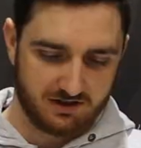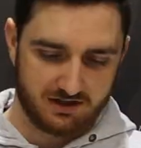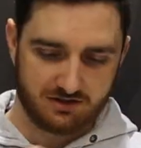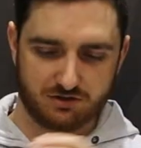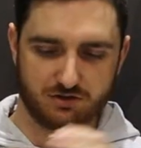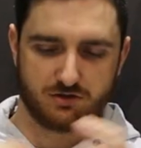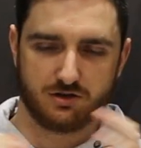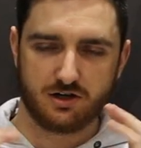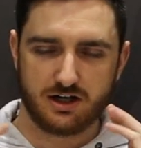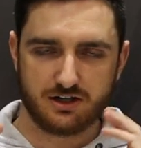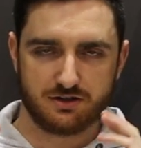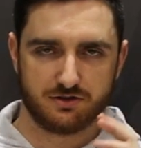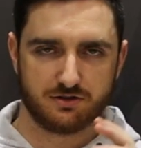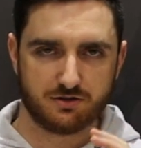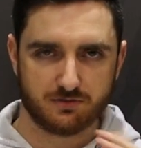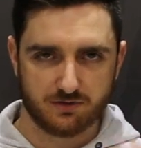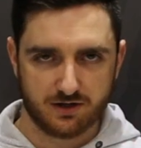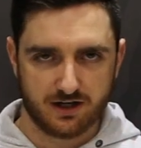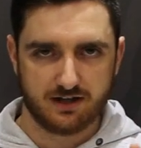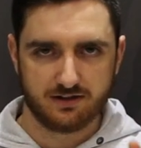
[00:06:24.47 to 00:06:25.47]
does guide you
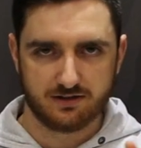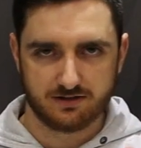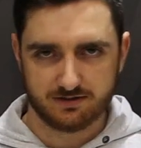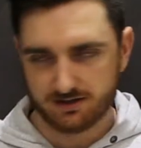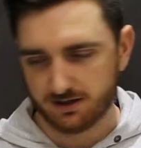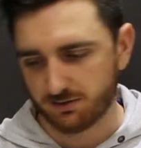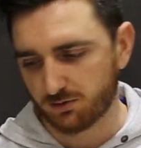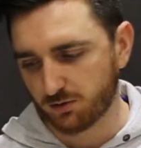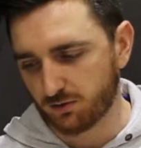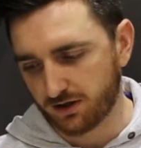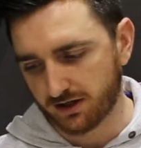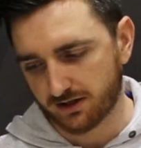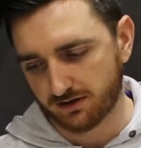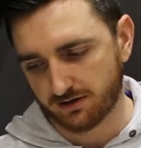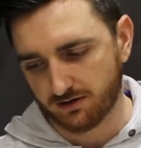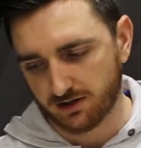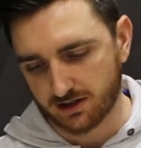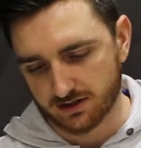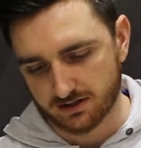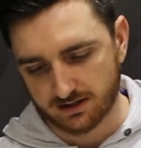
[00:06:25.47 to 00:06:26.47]
throughout the step
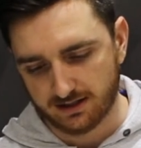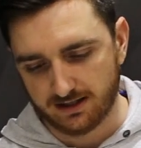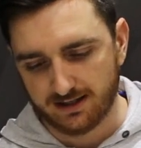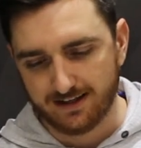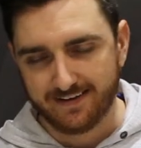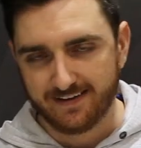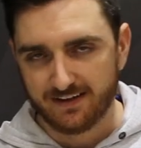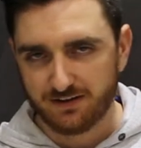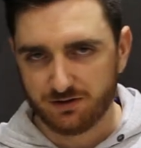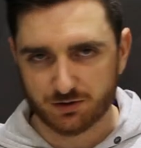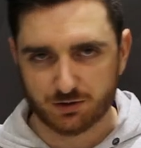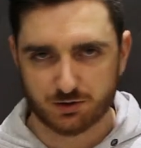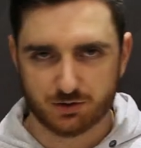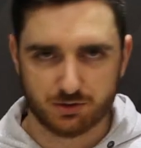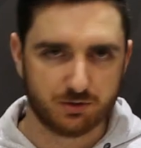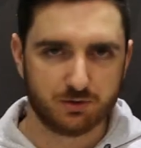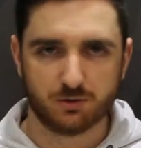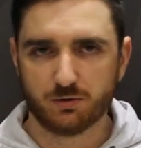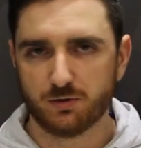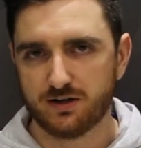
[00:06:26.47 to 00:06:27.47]
quite nicely. Not
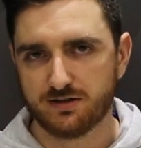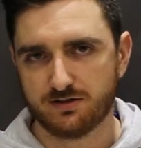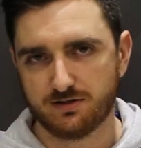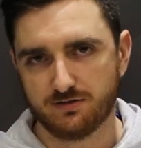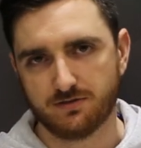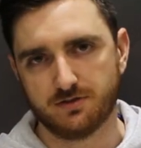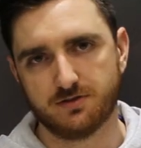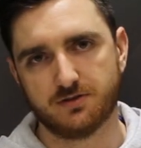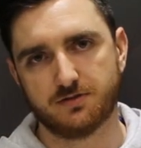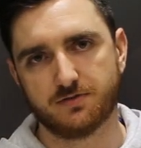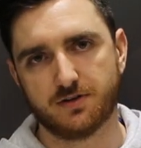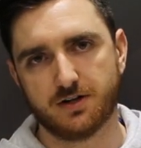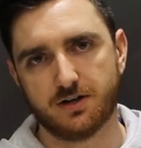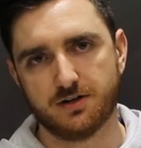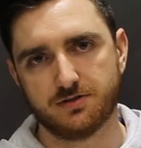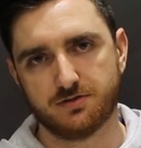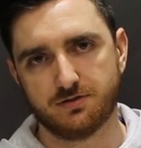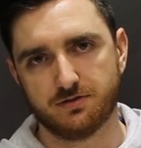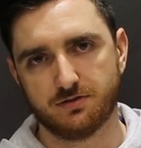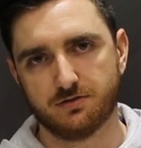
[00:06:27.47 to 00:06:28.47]
too aggressive as
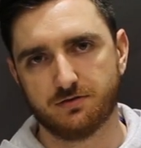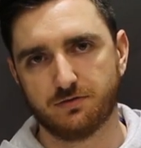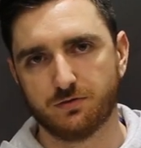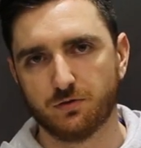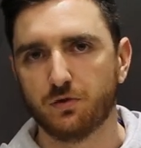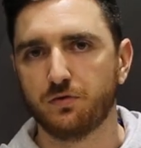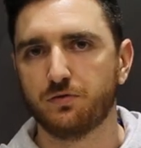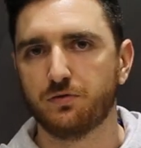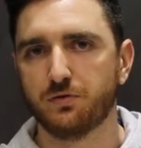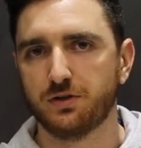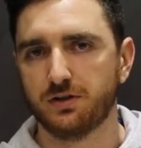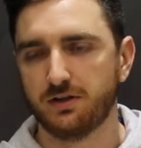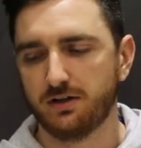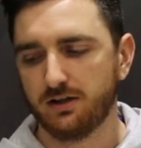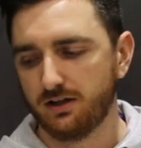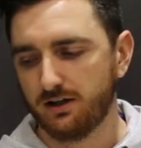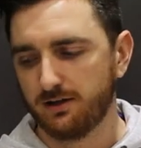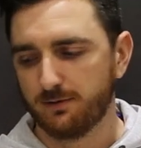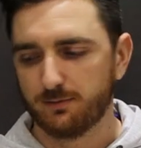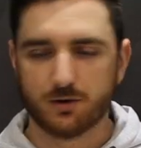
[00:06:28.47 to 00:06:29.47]
far as the forefoot
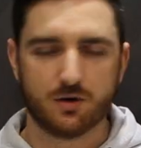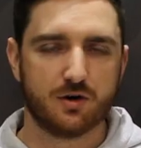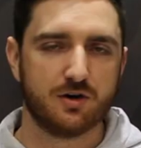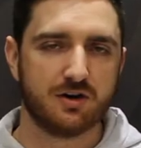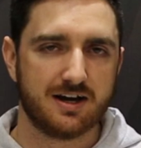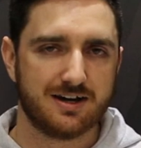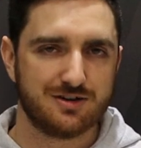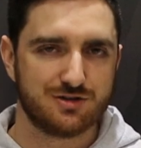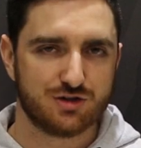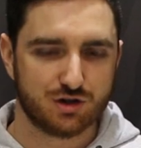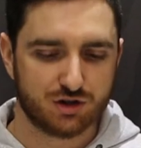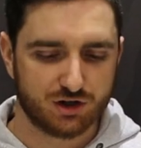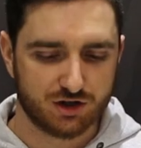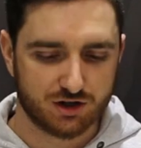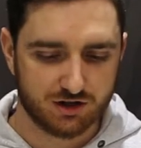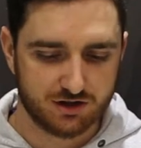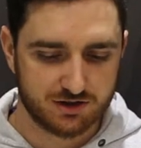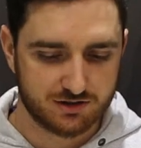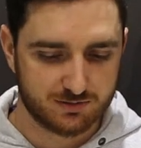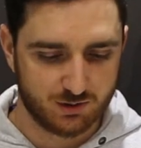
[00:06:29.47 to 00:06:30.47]
pronation
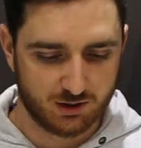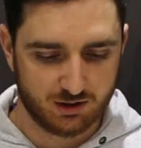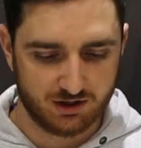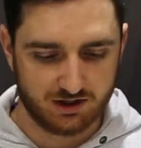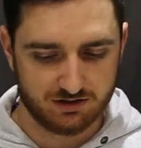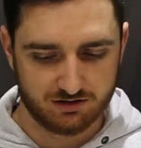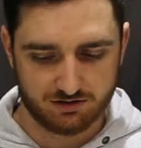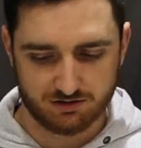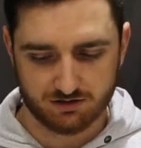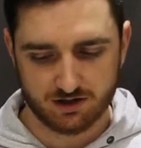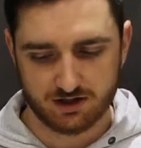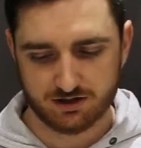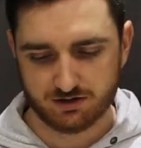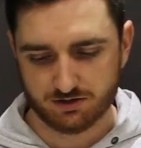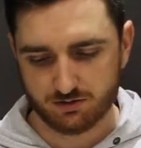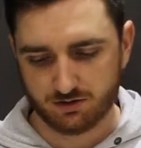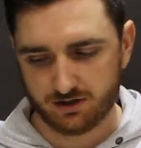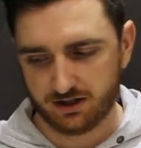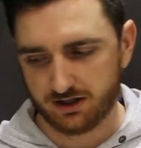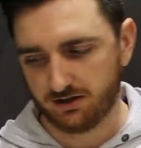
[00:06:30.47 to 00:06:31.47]
goes, but it guides
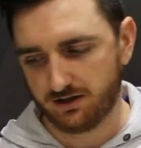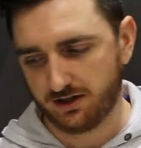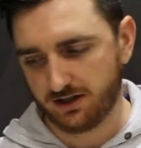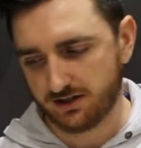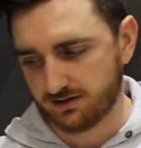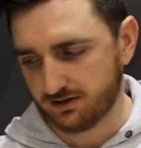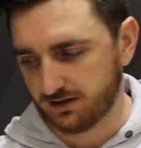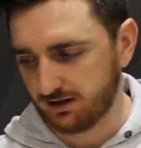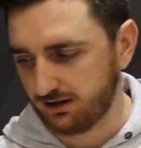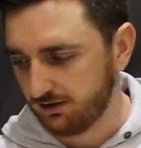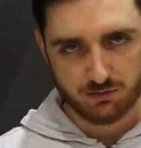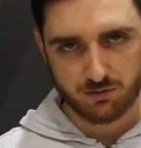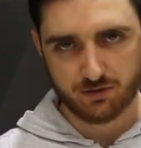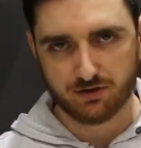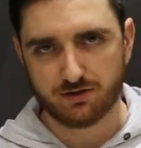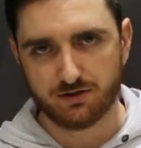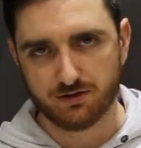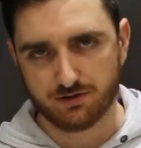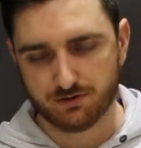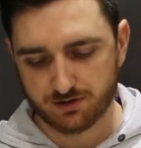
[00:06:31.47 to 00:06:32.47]
you quite nicely.
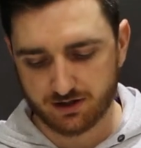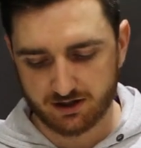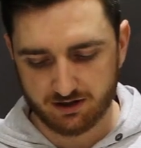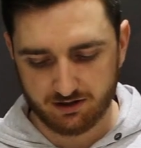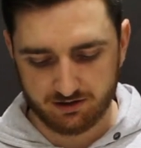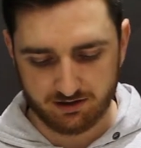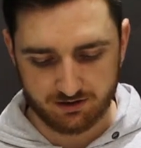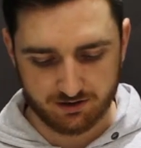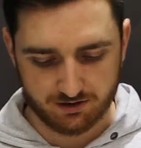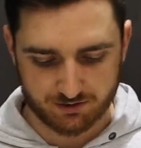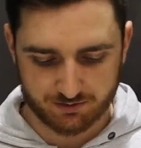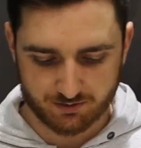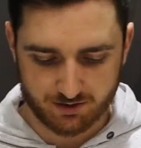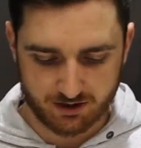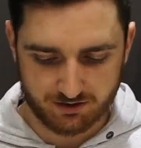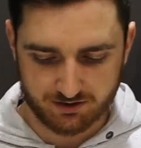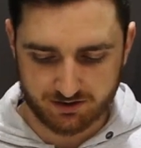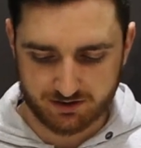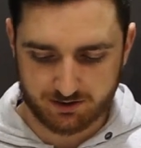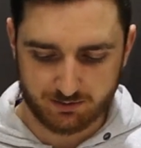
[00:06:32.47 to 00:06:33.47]
With the Adrenaline as
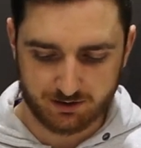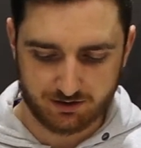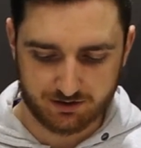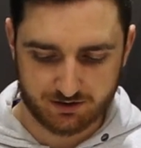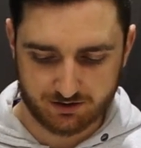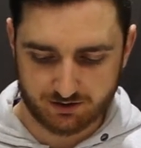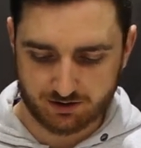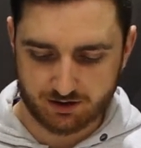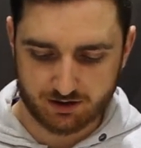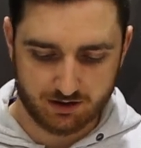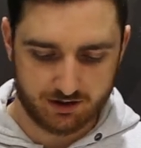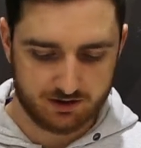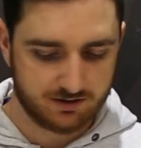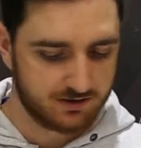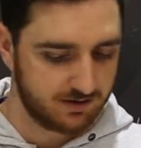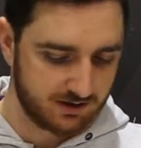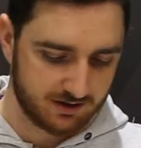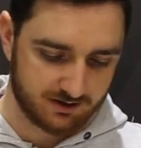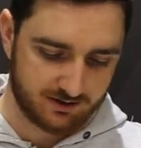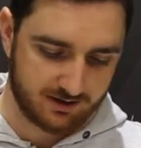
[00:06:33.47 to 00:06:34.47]
well, similar to the
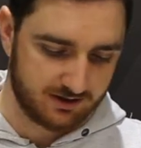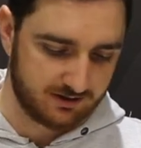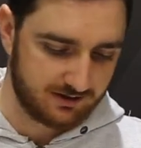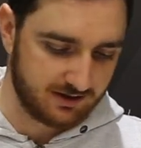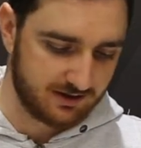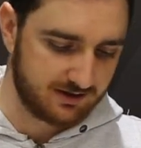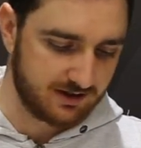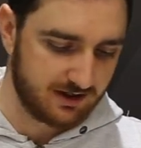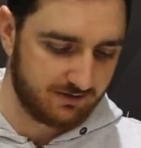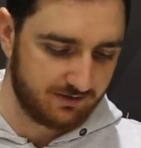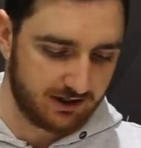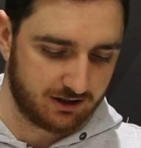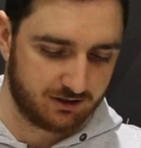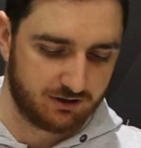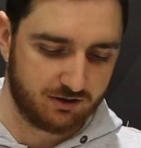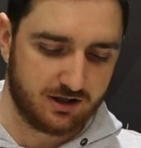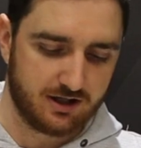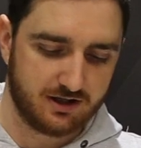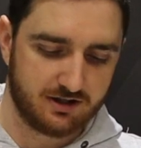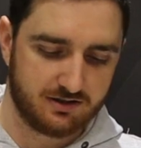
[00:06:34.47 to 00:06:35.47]
Ghost, it just does have
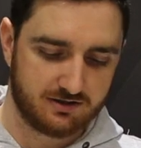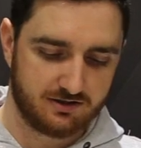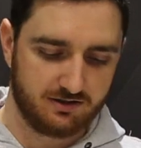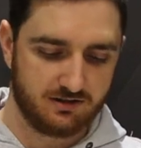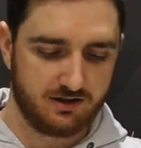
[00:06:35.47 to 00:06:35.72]
that guidance